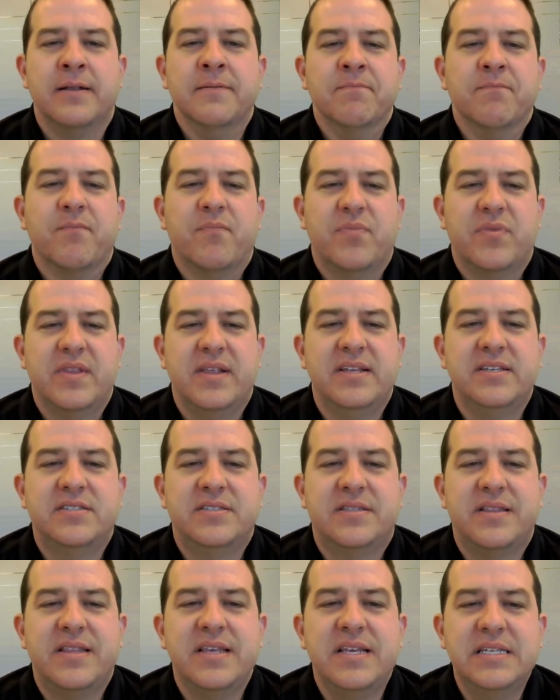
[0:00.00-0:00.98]

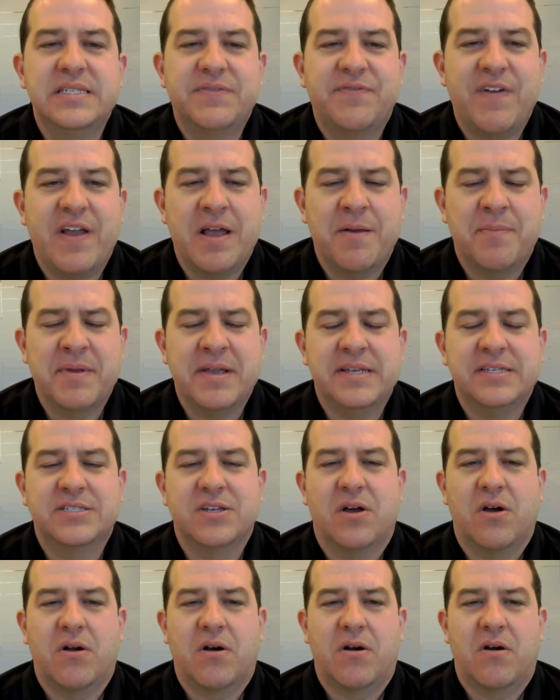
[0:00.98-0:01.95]
These families
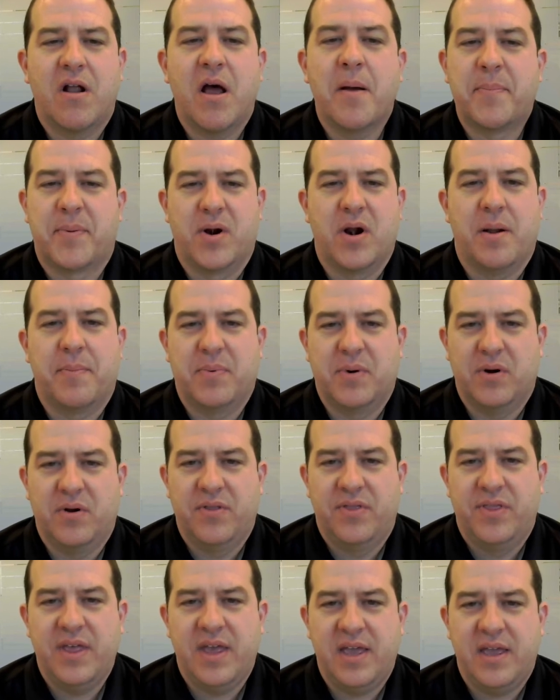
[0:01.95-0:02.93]
are upper.
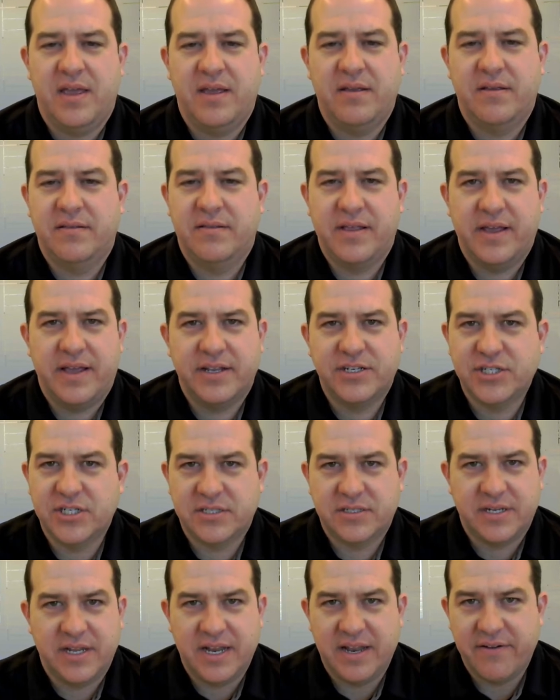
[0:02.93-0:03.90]
They
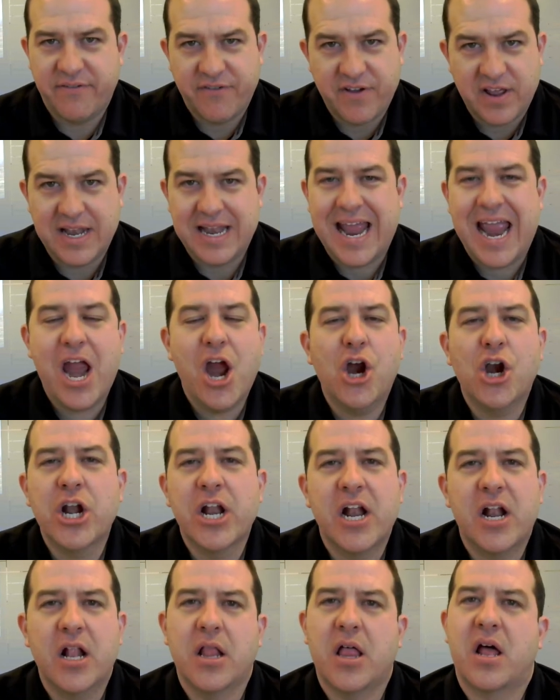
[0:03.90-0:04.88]
just have inherited
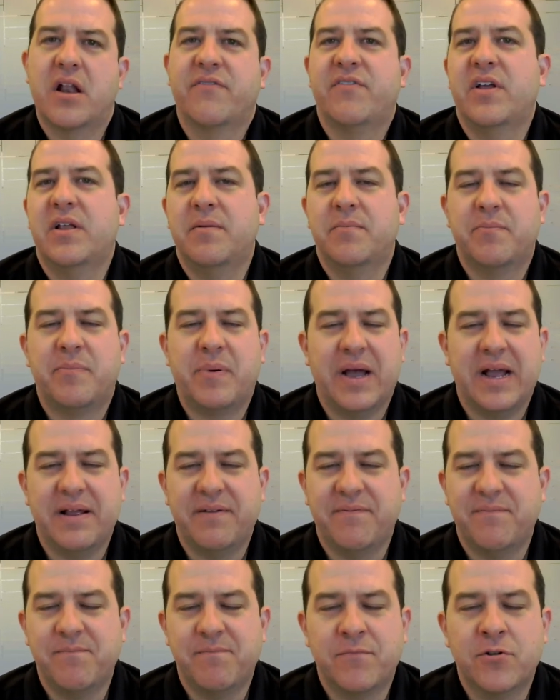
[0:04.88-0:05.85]
a lot of it by
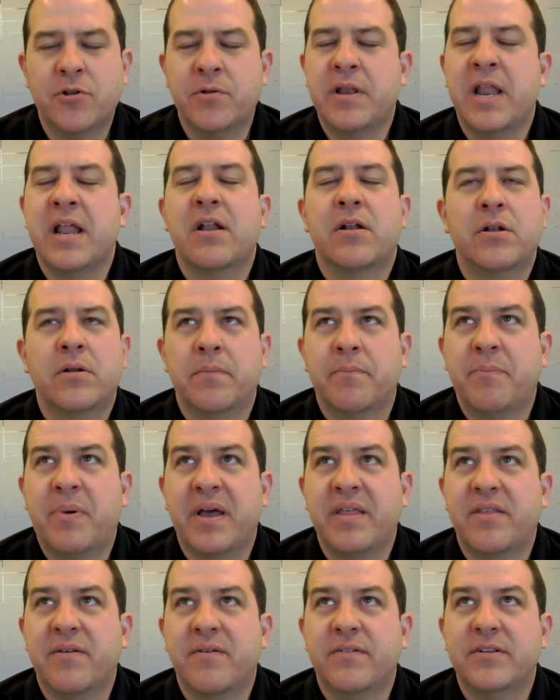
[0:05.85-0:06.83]

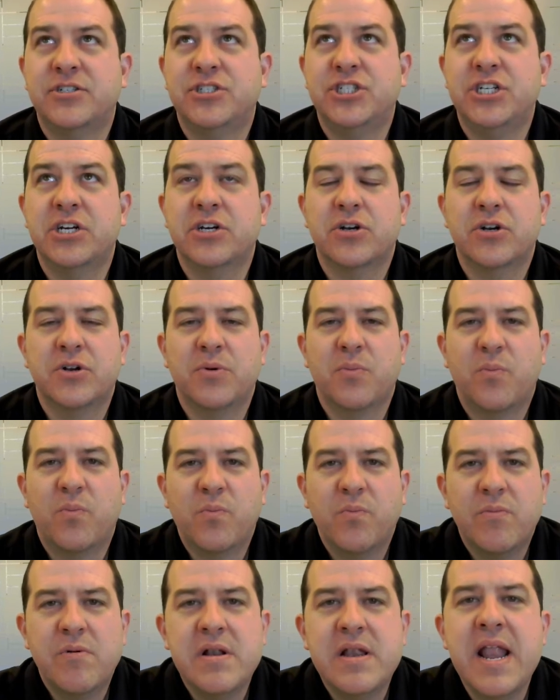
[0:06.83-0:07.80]
the sheer
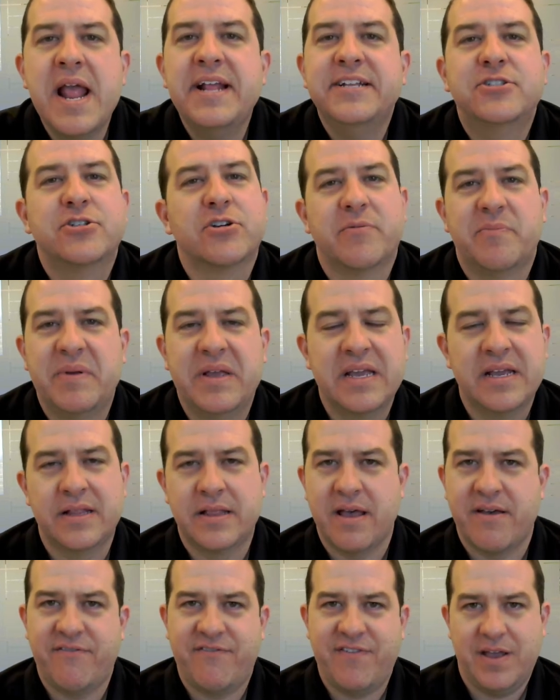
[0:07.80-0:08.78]
nature of being in
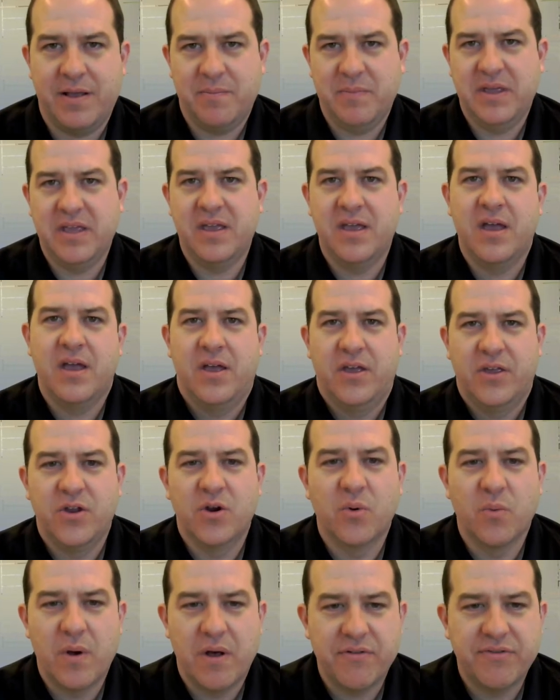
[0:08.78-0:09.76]
that family. You're
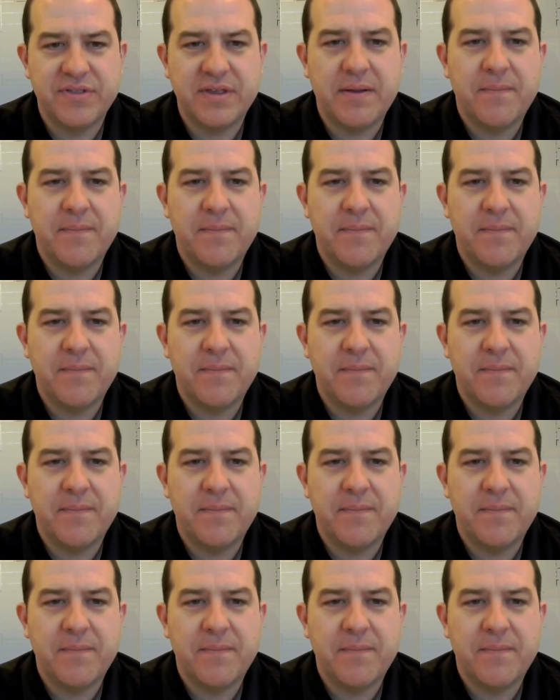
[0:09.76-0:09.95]
wealthy.